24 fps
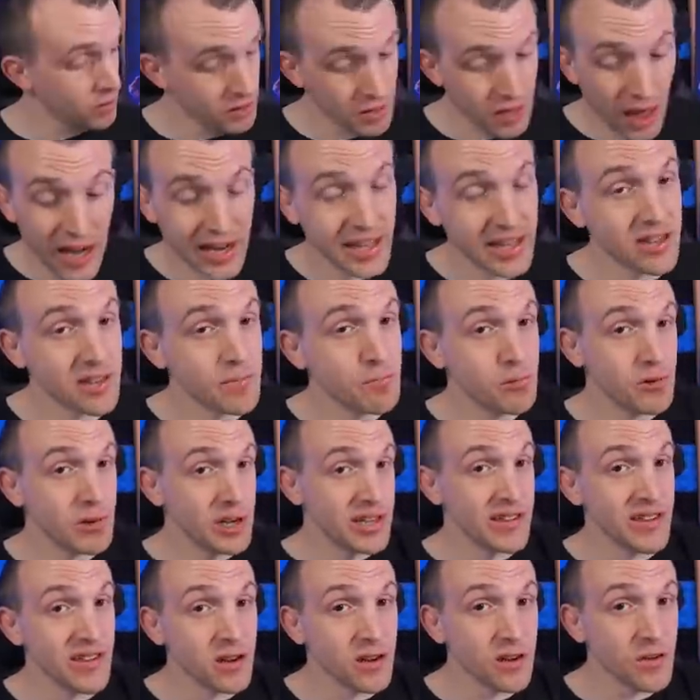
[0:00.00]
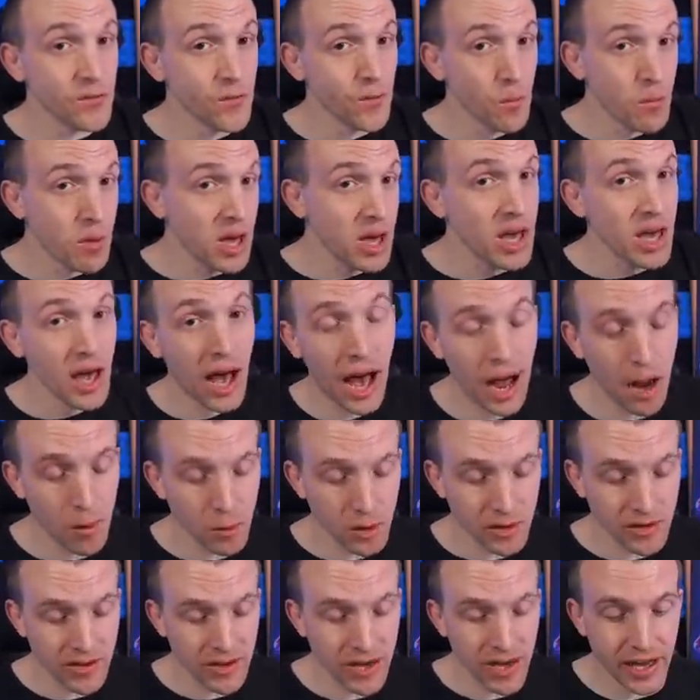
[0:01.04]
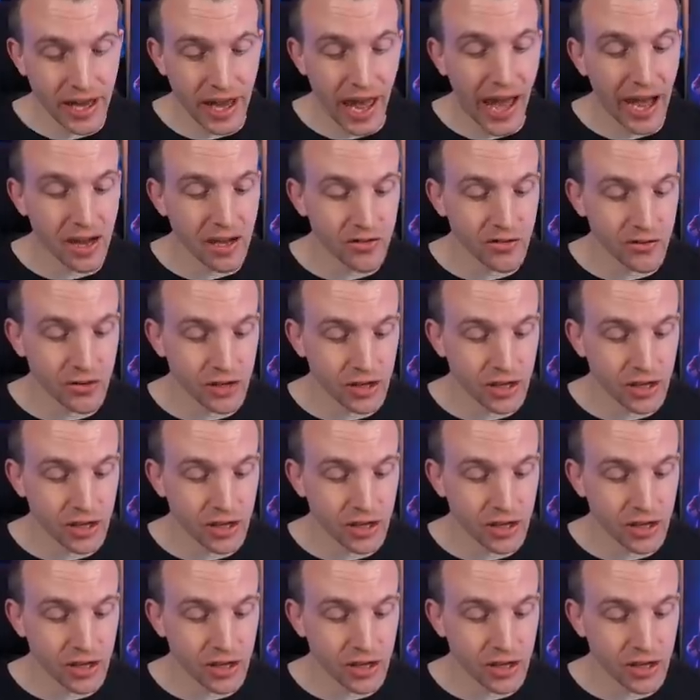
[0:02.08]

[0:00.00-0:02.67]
That is pretty good for me. I will take extra